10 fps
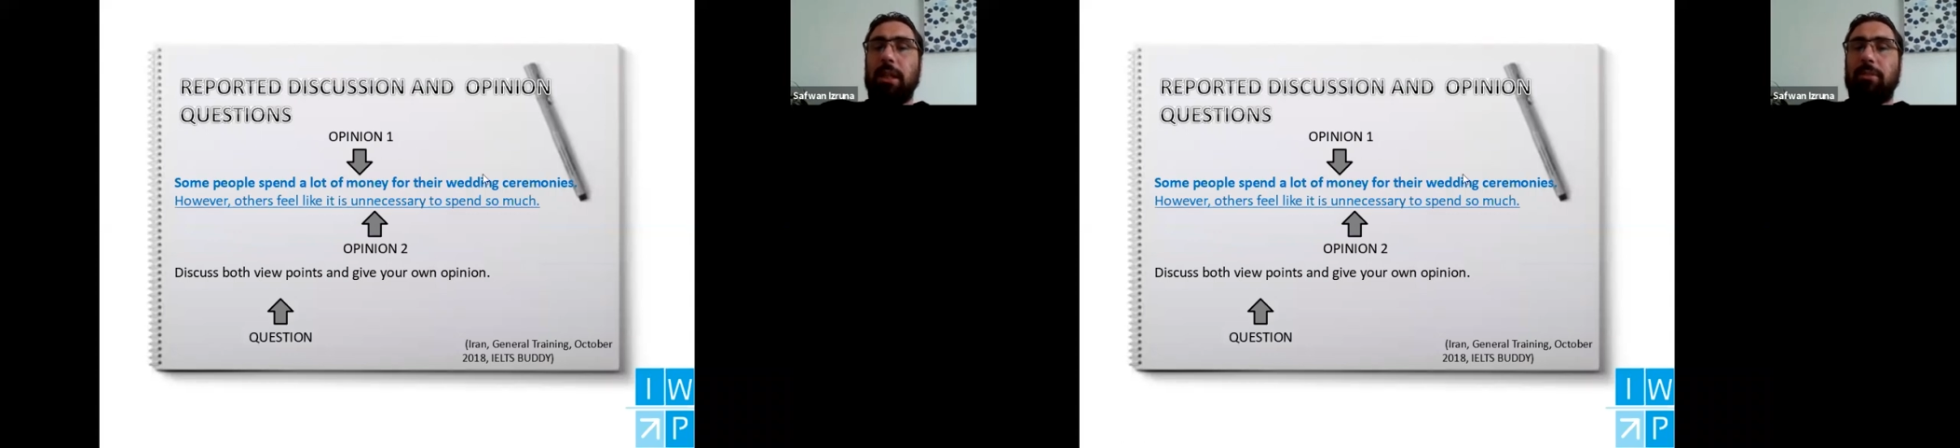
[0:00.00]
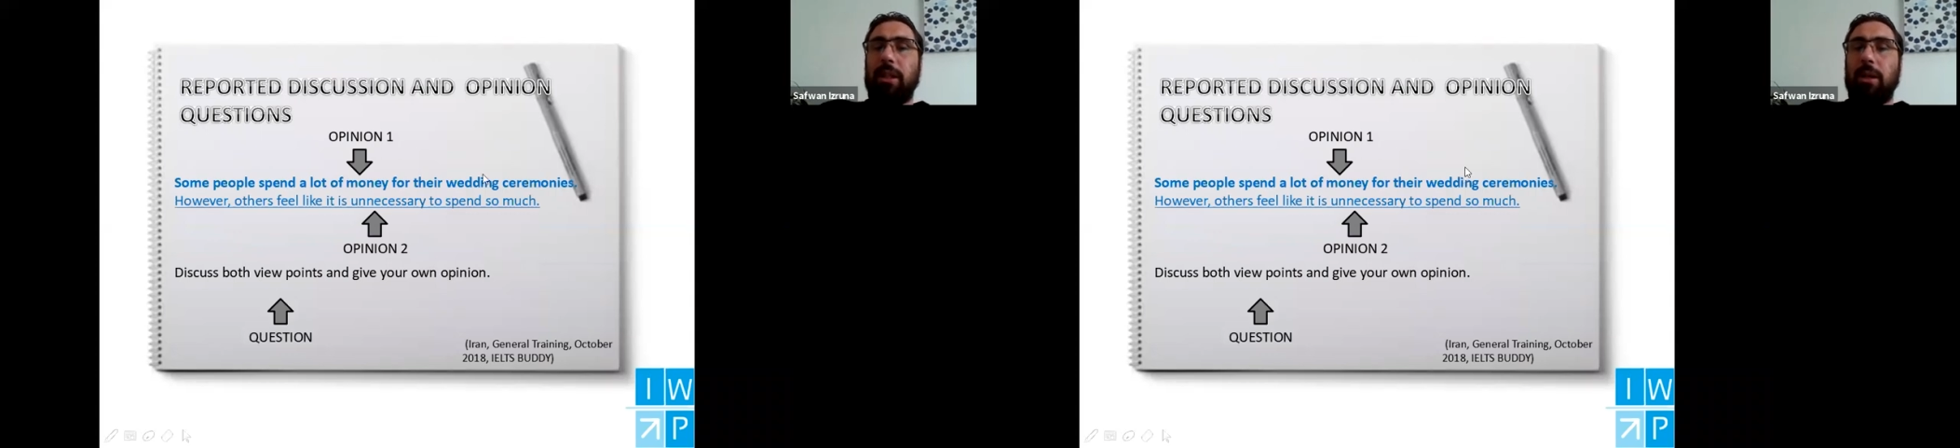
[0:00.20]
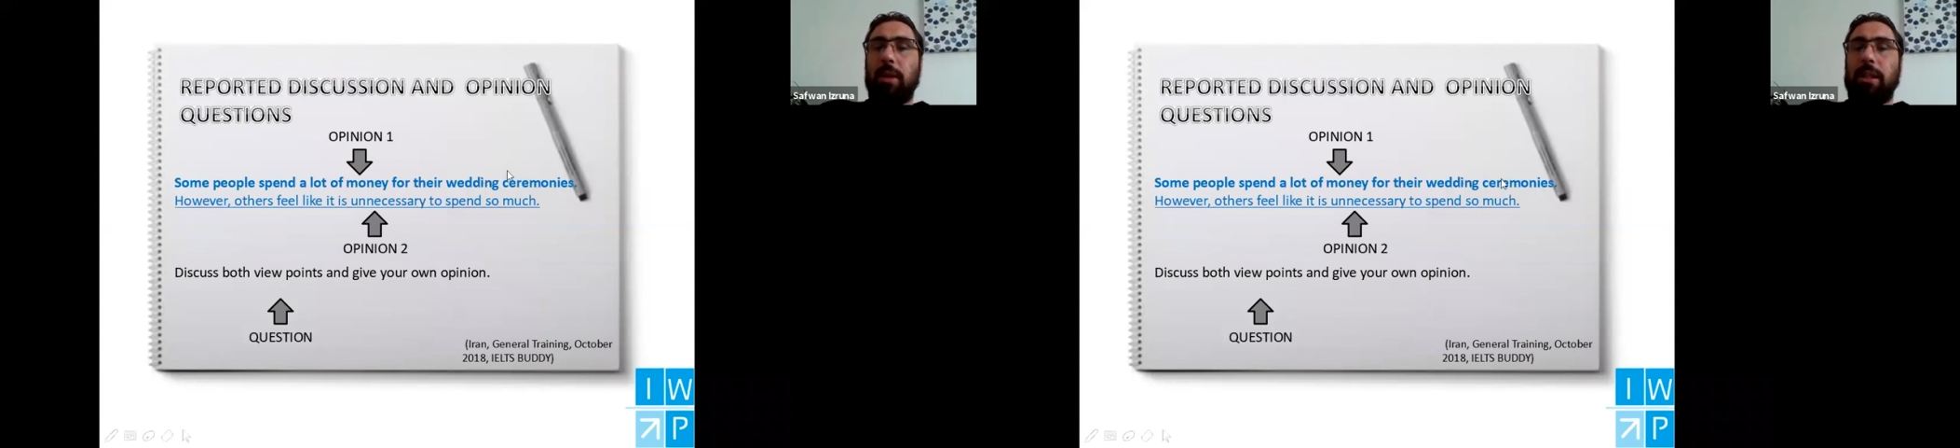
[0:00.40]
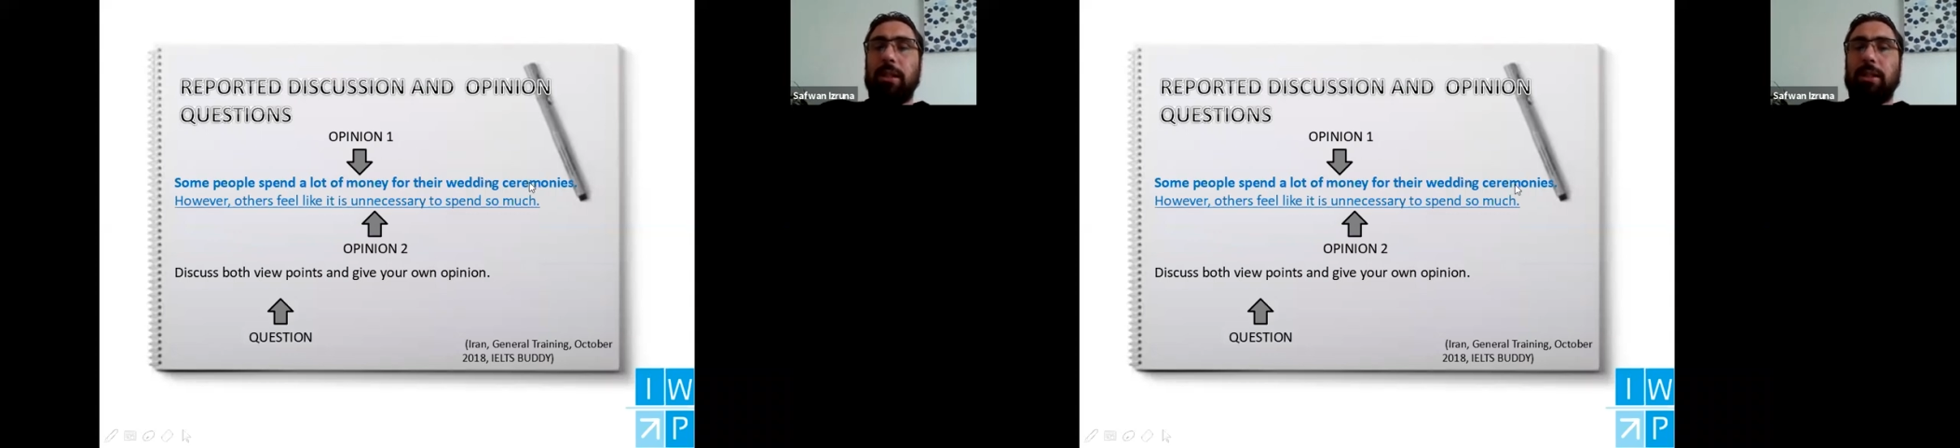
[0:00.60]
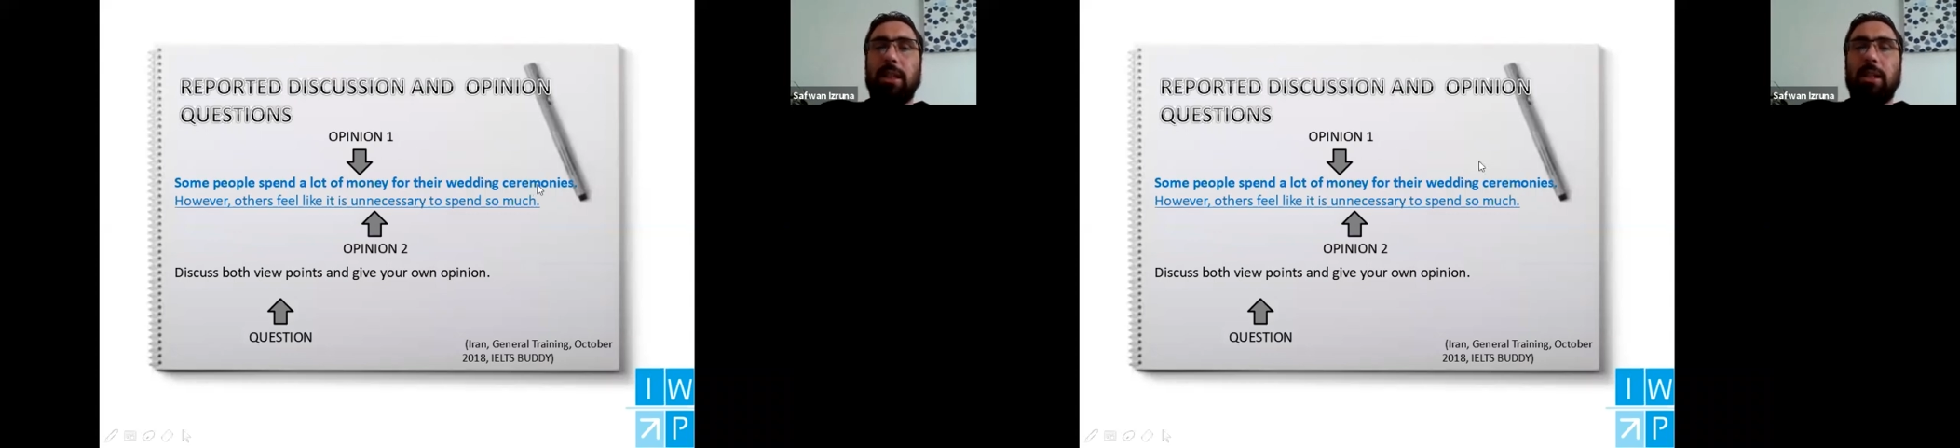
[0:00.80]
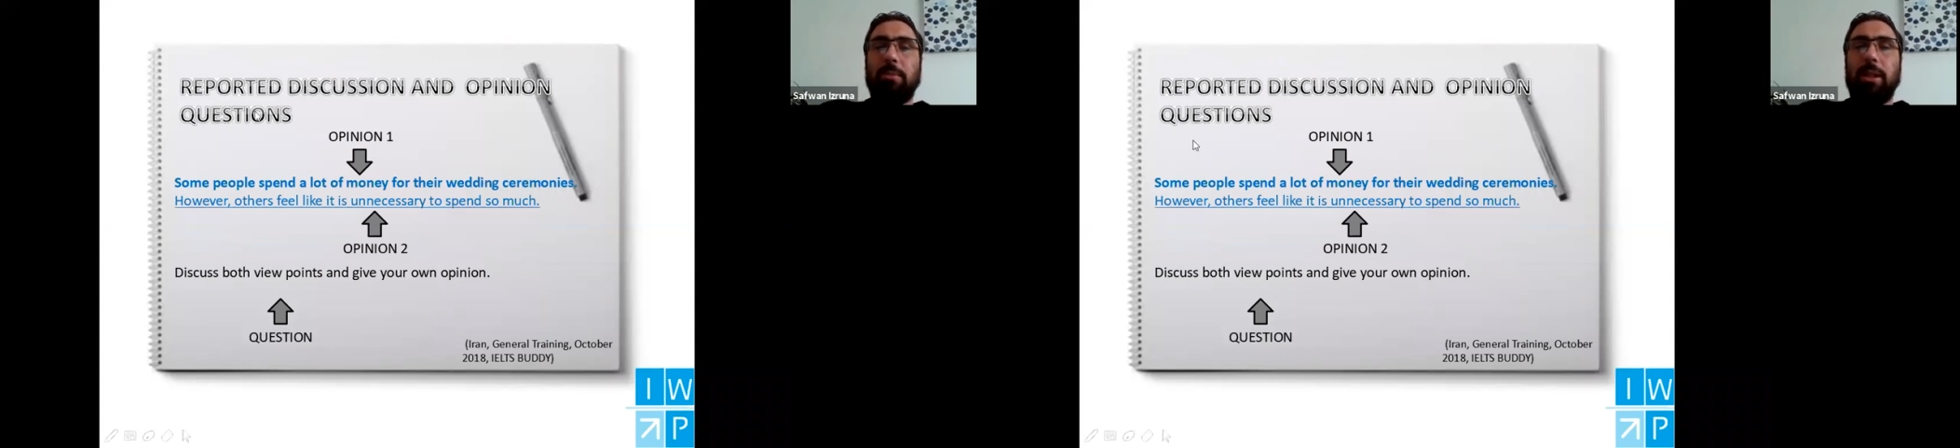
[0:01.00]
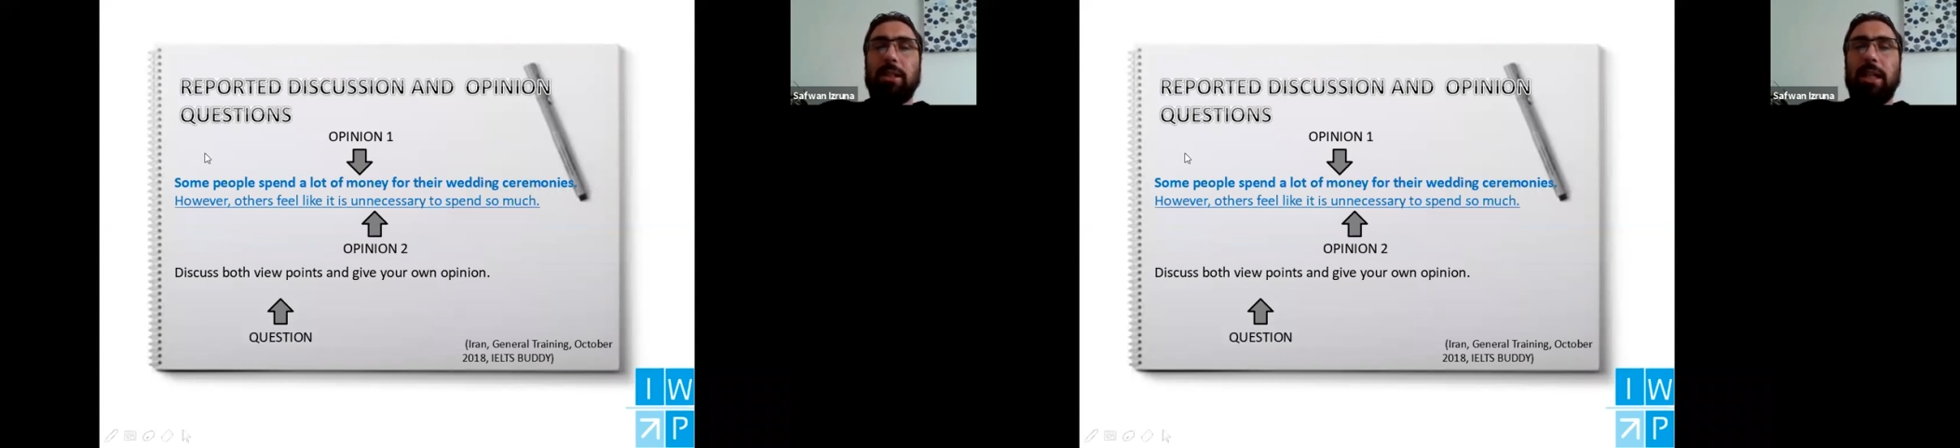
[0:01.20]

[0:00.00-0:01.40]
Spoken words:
for their wedding ceremonies.